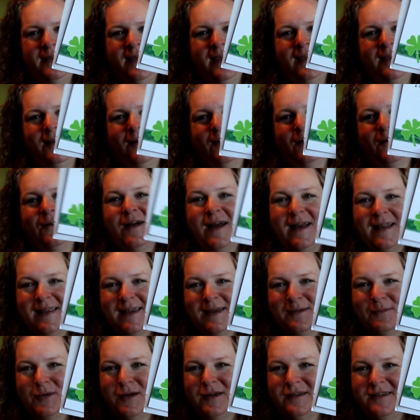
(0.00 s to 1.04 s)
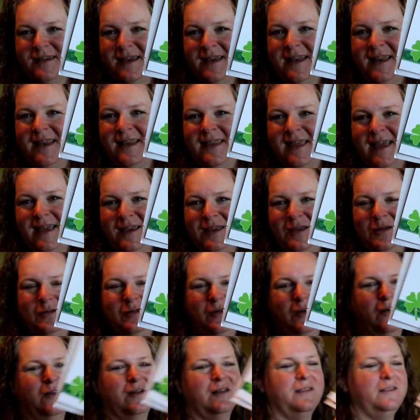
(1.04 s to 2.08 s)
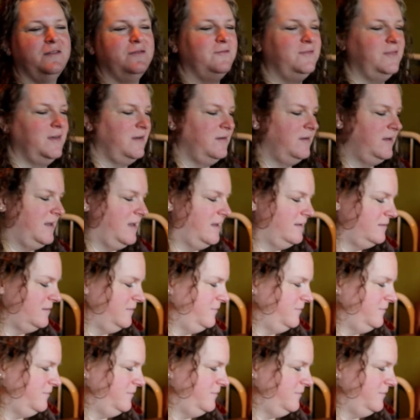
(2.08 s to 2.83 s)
they are greatly appreciated. Thank you, Carla. It's very nice